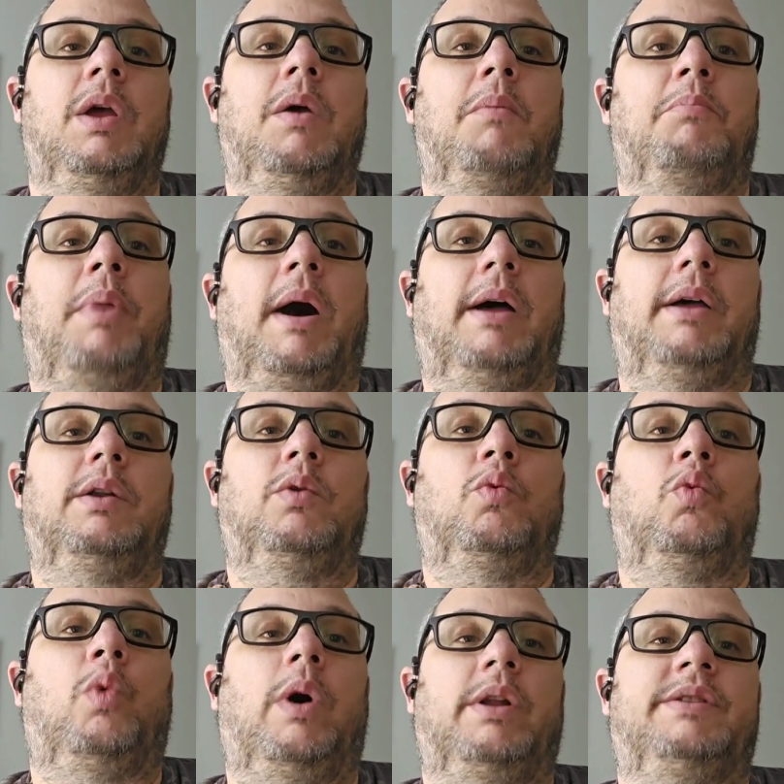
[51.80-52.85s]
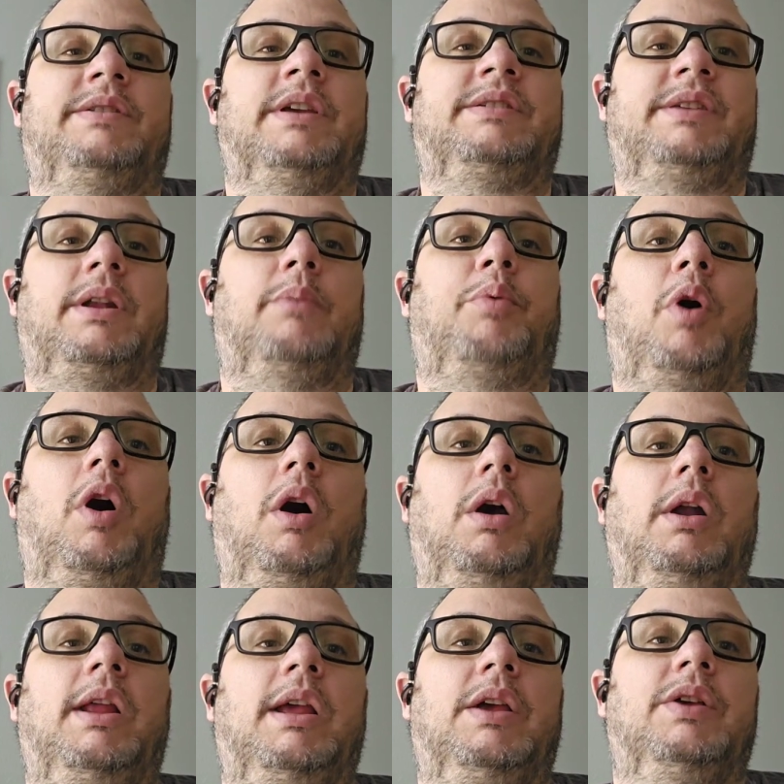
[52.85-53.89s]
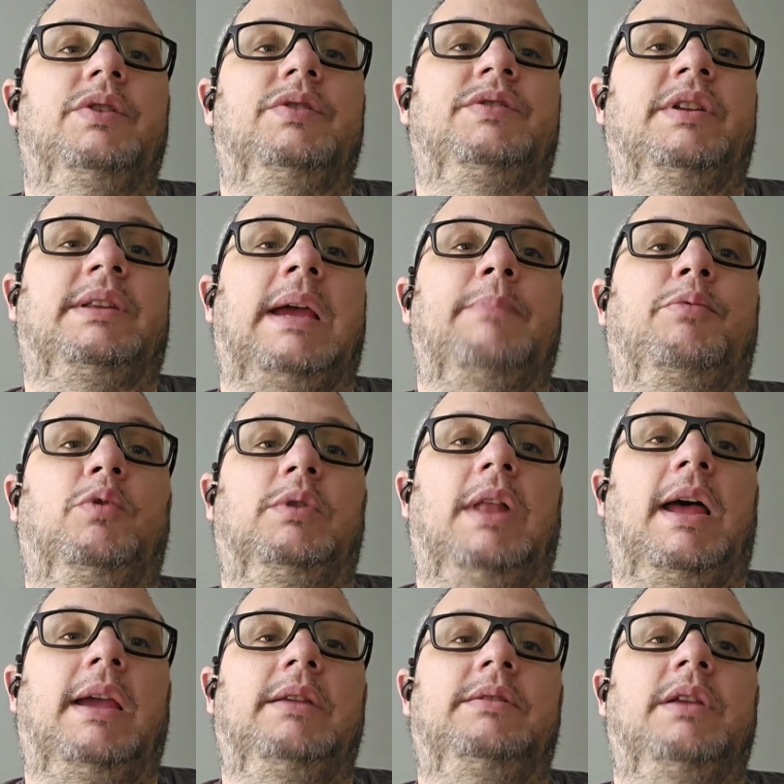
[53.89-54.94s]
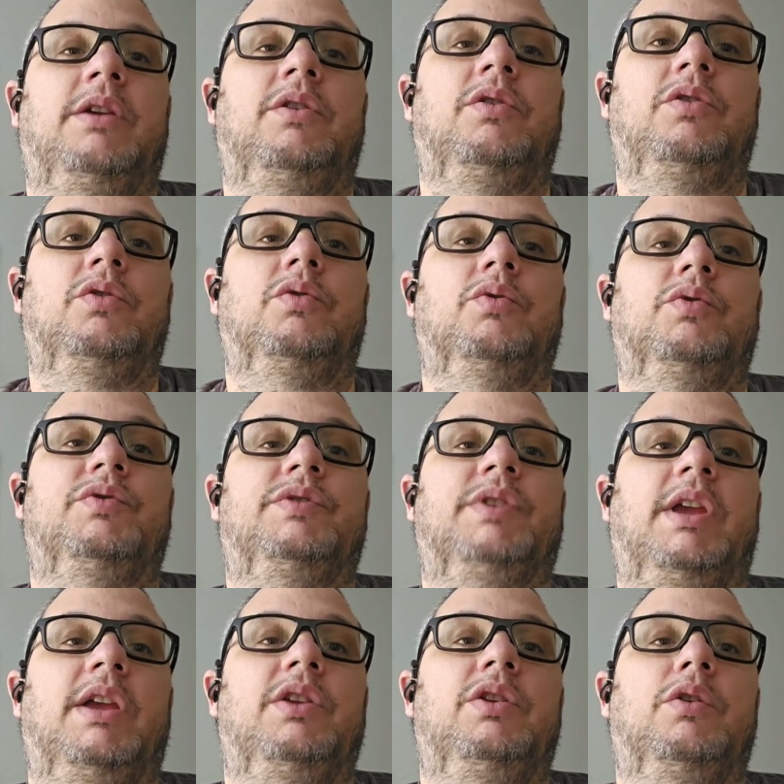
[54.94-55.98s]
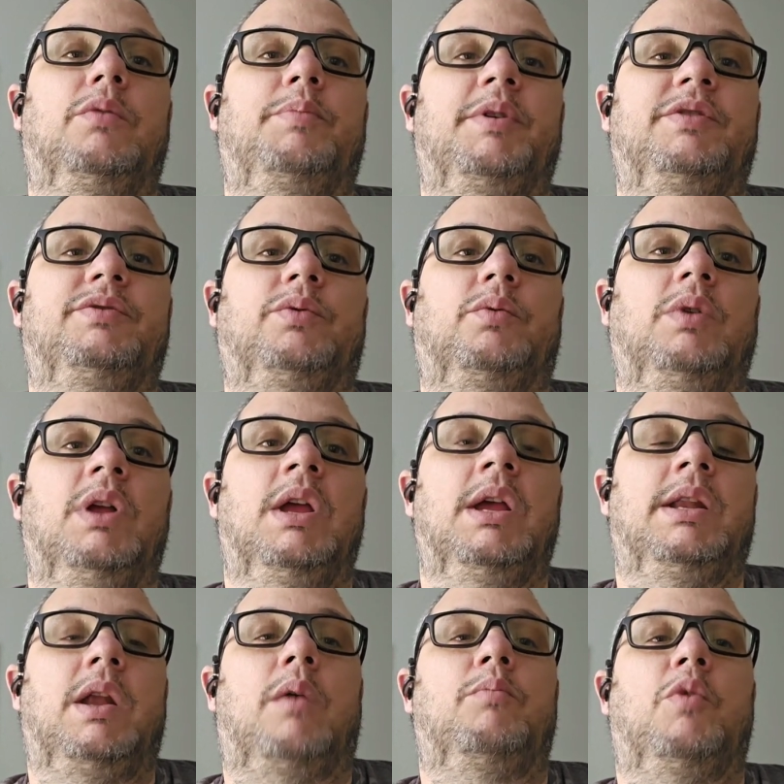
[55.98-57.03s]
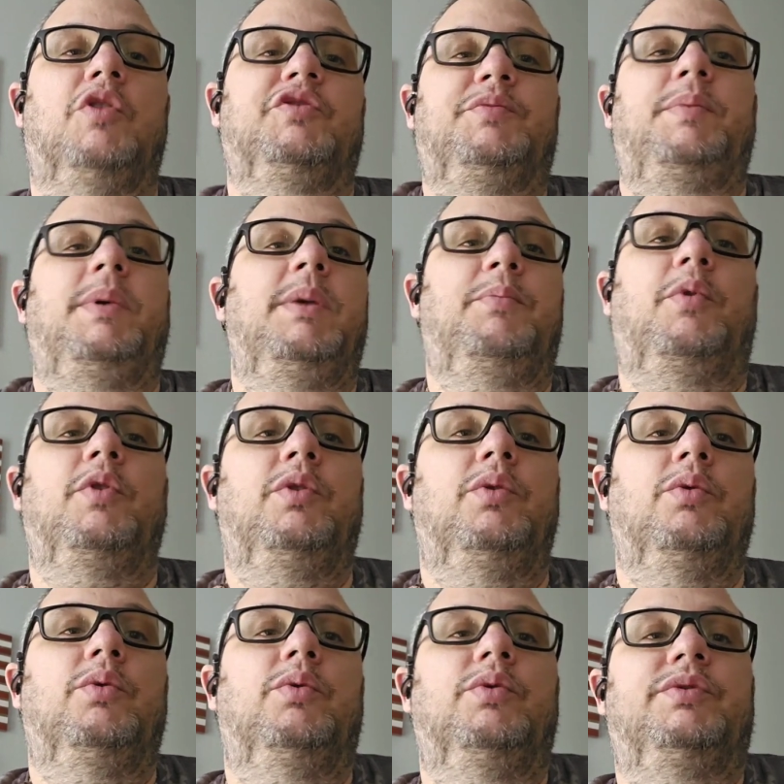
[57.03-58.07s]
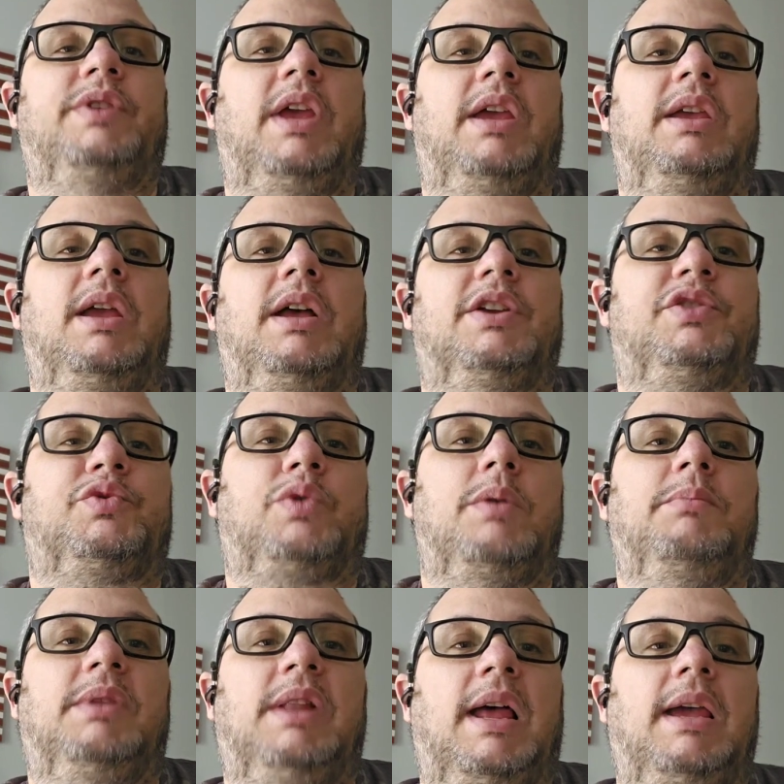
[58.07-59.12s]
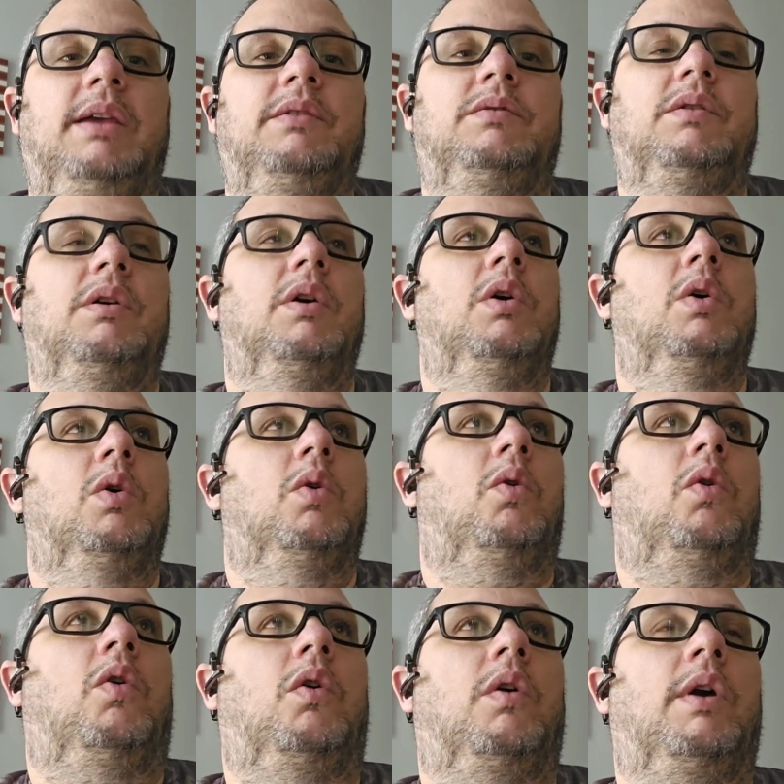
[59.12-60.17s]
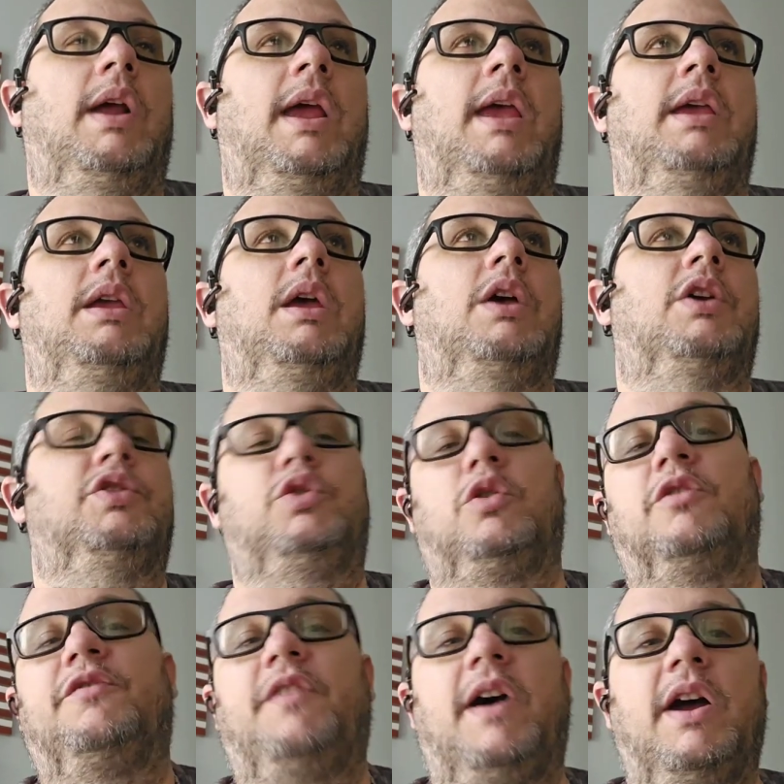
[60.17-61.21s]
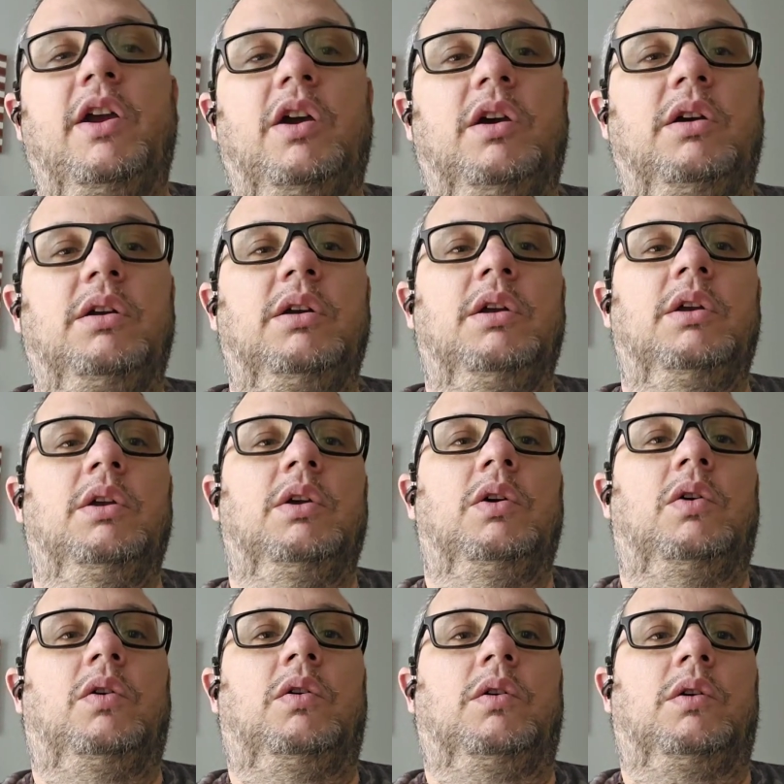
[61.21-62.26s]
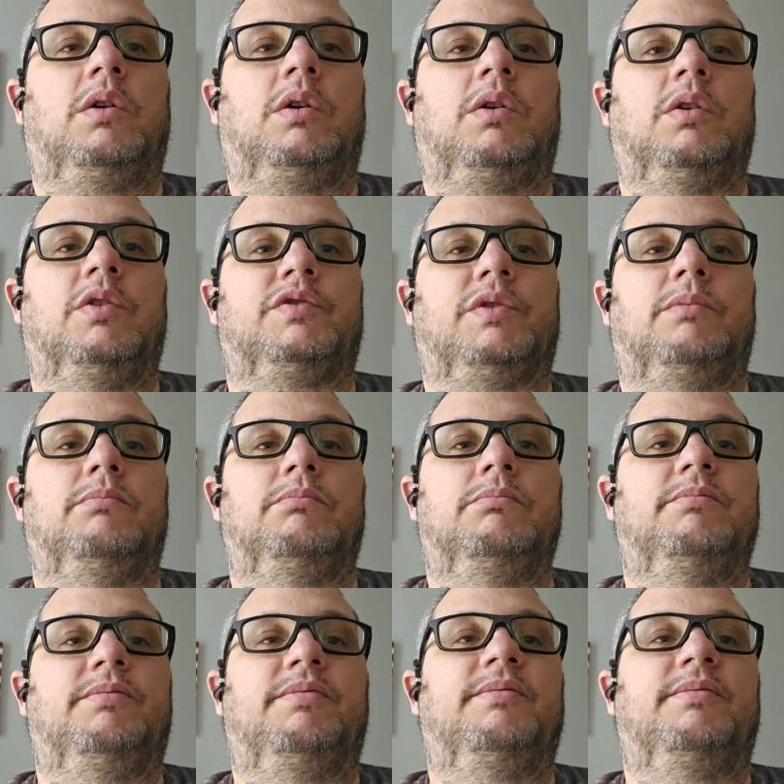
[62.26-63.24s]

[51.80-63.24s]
But what sets it apart is the type of light that you use in your pistol. Now, most people use a Streamlight or a Surefire or some